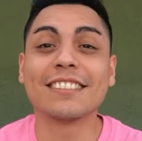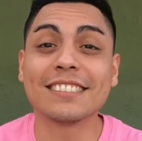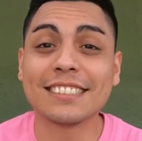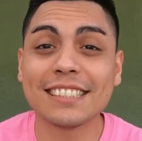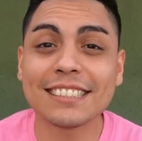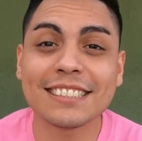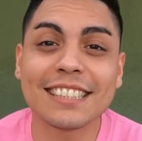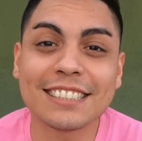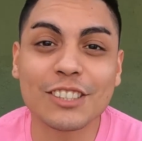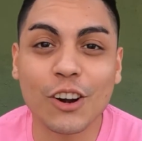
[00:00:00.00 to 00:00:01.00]
The
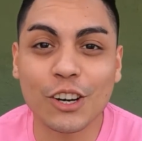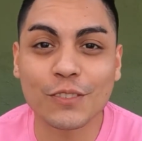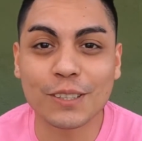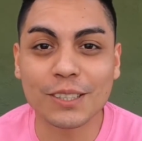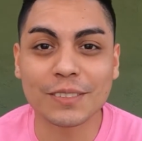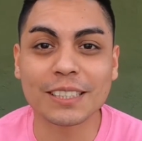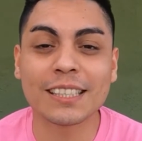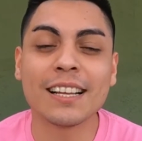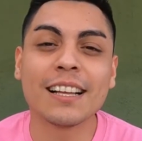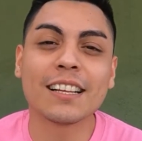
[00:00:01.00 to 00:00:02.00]
sixth is the art of gloving.
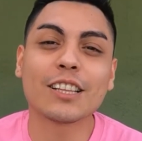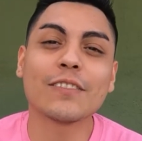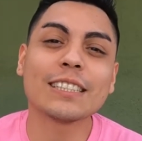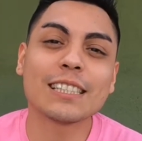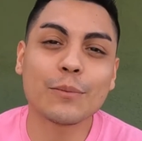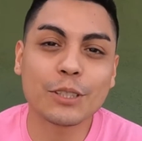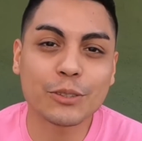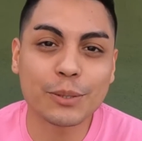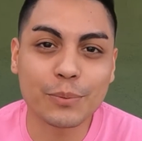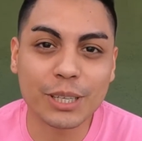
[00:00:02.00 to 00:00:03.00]
Gloving has helped me
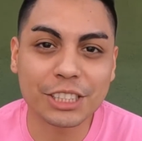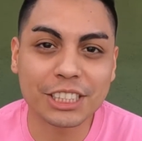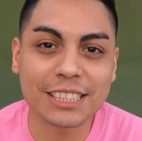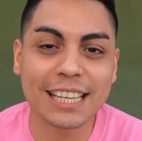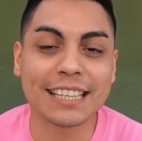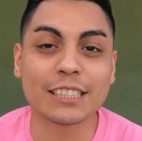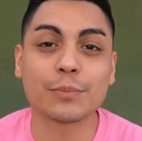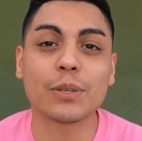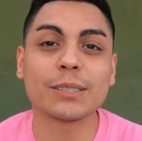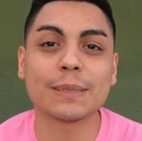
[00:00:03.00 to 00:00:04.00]
through depression and
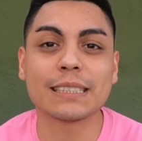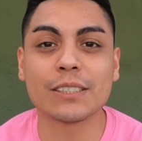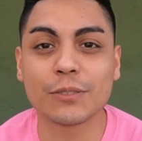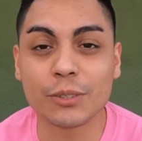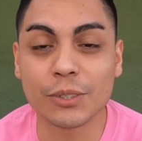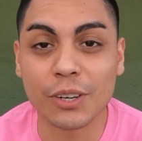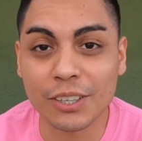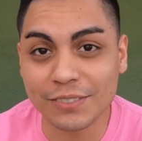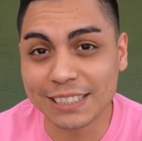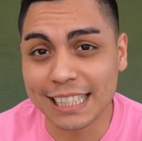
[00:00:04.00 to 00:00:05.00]
express myself through the
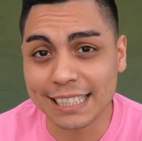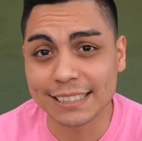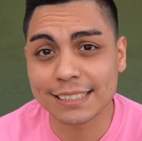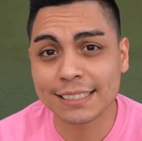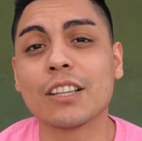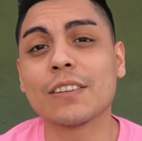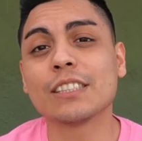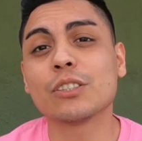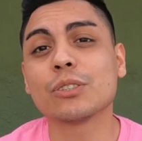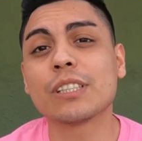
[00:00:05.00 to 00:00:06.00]
art of dance. Gloving
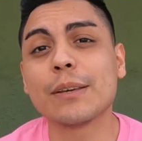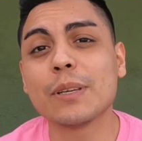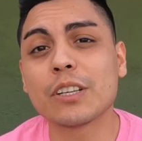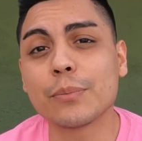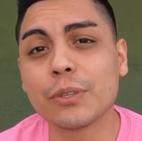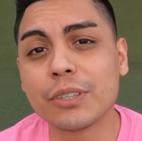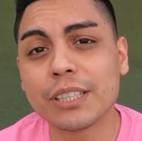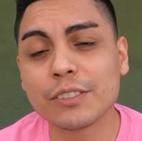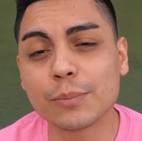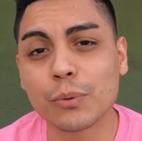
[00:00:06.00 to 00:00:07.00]
has also gave me a
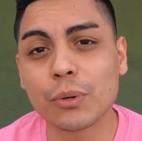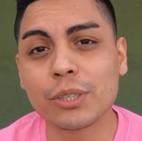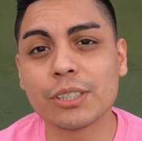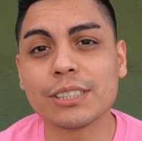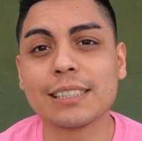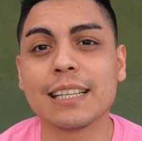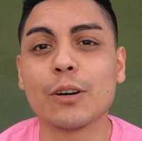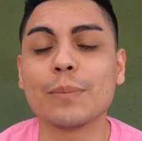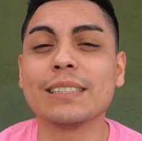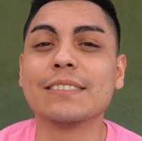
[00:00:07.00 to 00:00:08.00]
community of supporters that
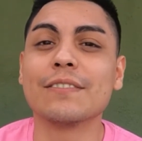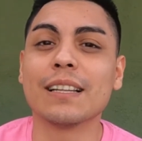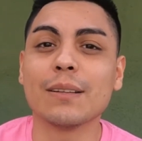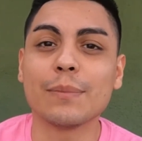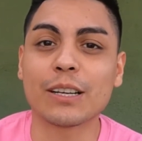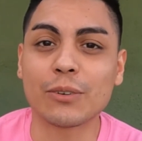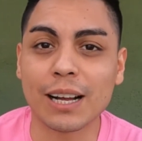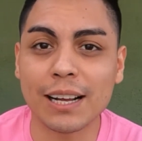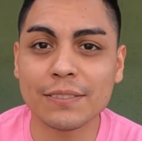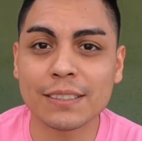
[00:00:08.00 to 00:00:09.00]
helped me develop my
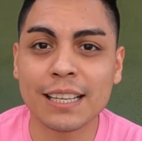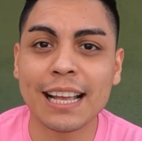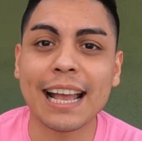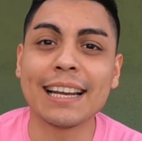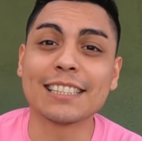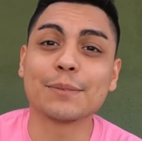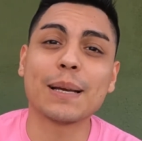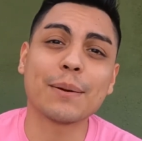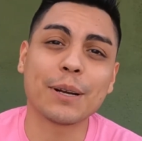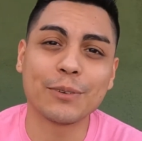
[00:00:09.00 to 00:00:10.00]
craft and
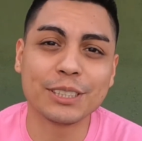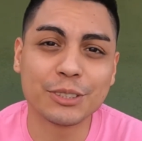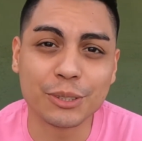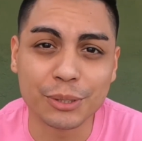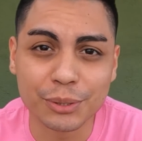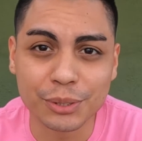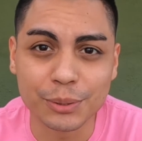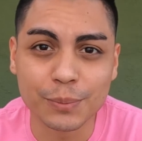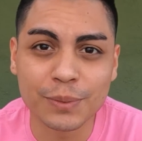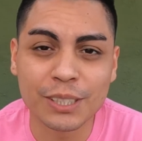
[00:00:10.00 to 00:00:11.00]
expand my reach through
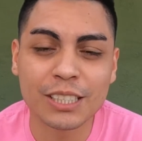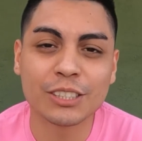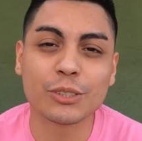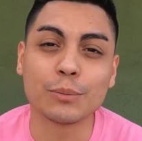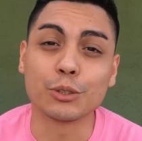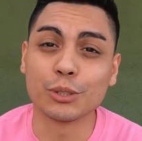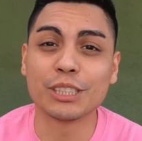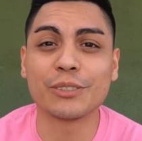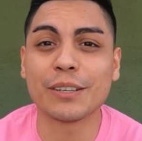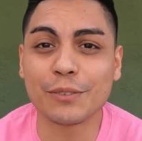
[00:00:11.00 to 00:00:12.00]
YouTube. So I'm
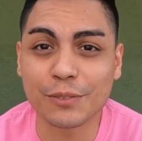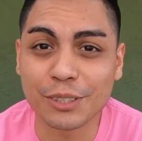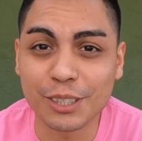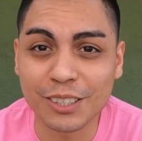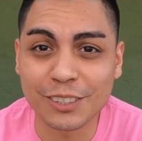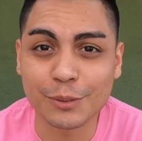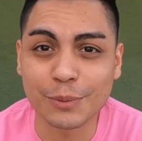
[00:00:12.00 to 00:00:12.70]
truly grateful for the gloving